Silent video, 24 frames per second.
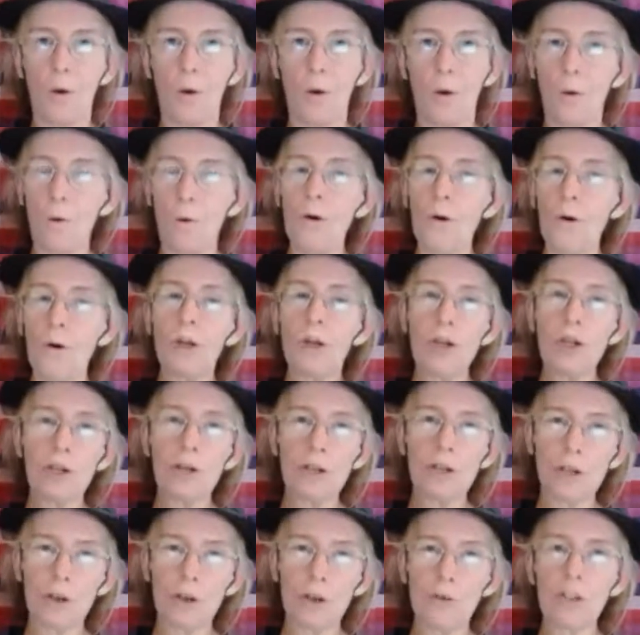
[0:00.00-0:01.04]
or you
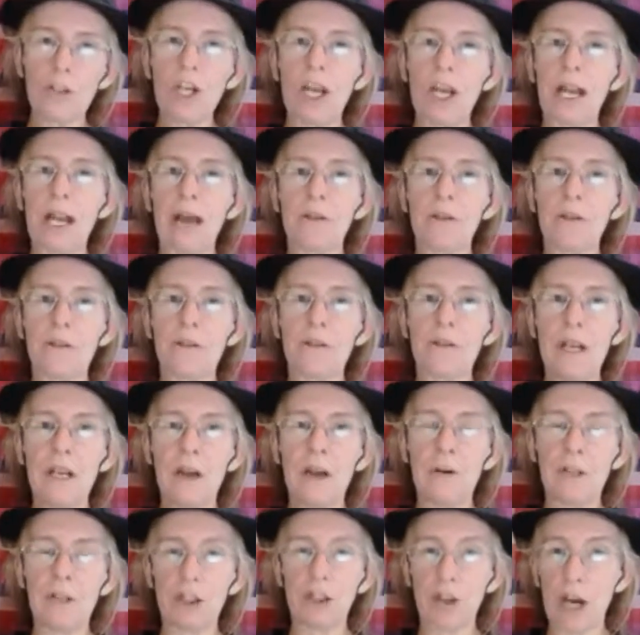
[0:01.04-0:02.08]
can go check out the
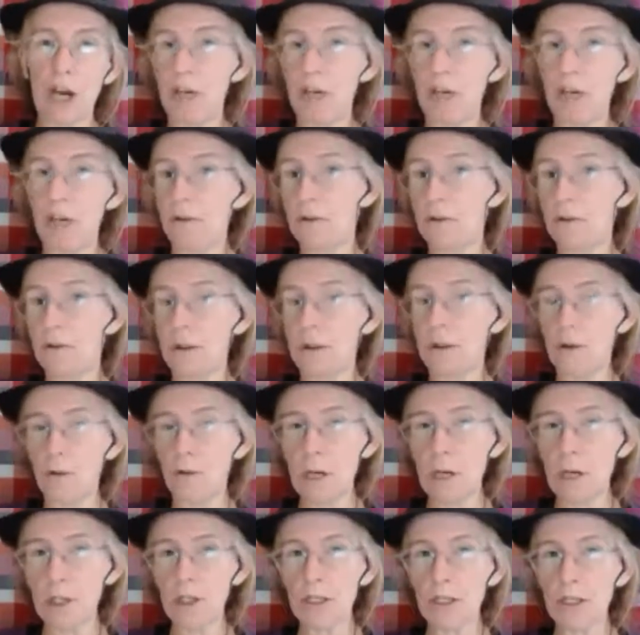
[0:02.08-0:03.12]
video and try using the
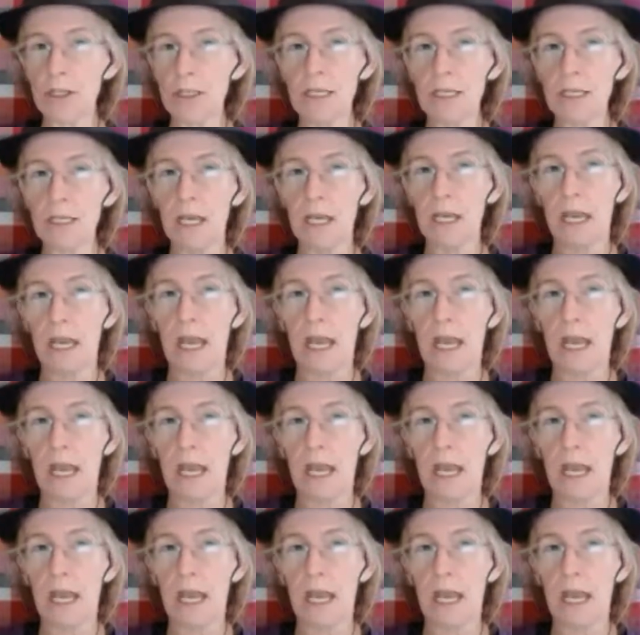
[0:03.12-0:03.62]
questions.